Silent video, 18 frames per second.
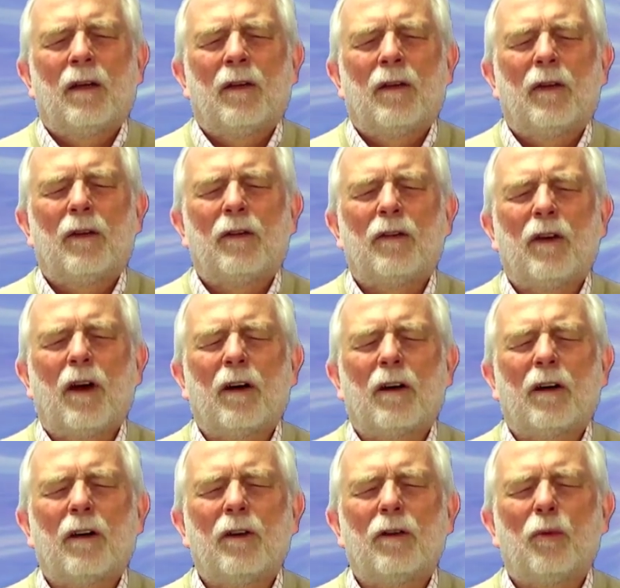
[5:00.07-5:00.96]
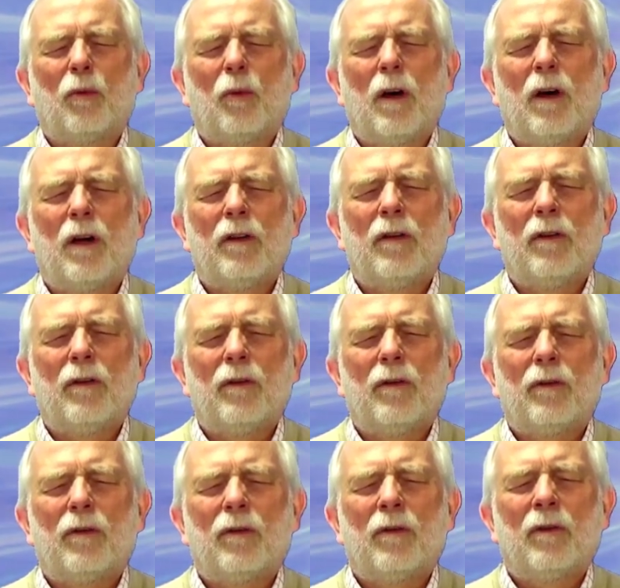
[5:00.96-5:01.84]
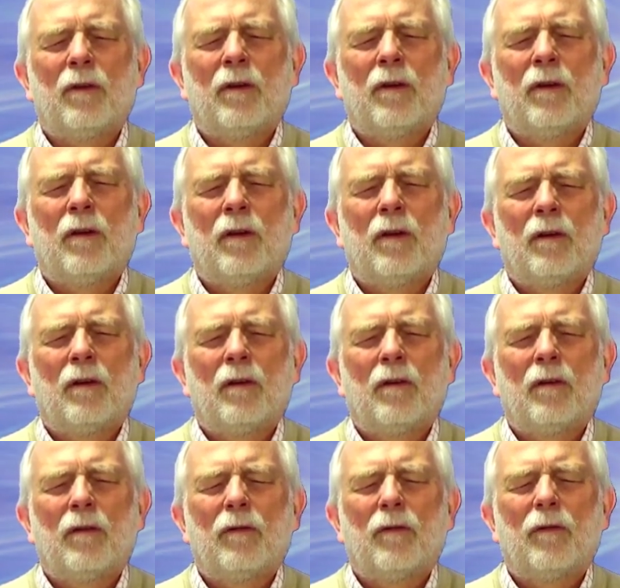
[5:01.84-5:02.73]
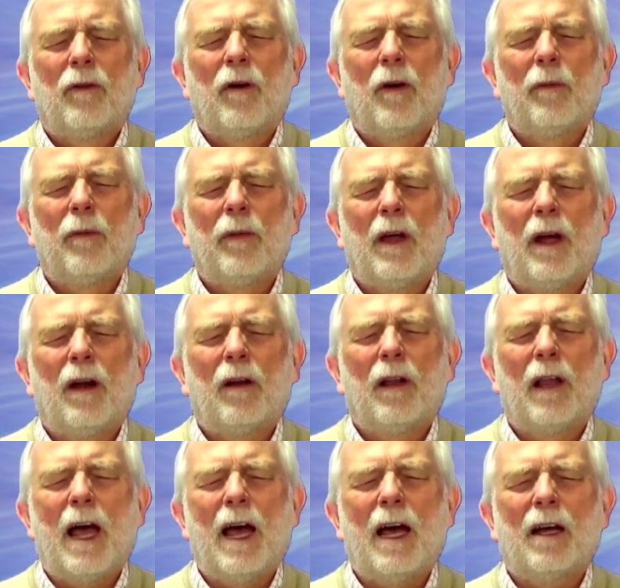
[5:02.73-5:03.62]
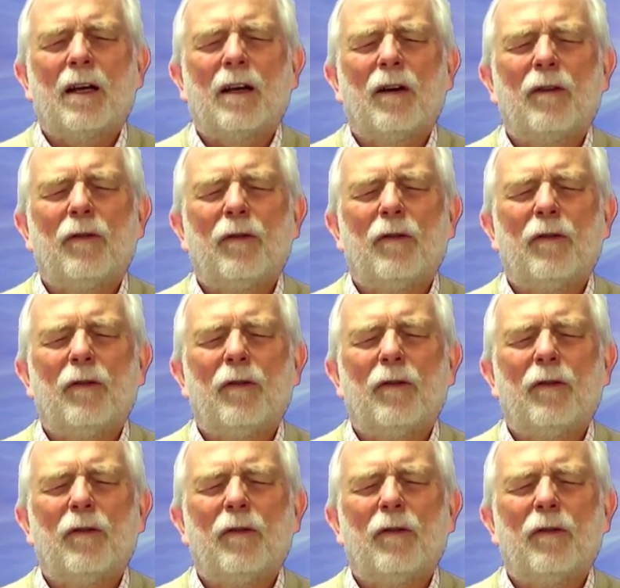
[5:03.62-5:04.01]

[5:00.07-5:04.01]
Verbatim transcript: the darkened ones from their lack of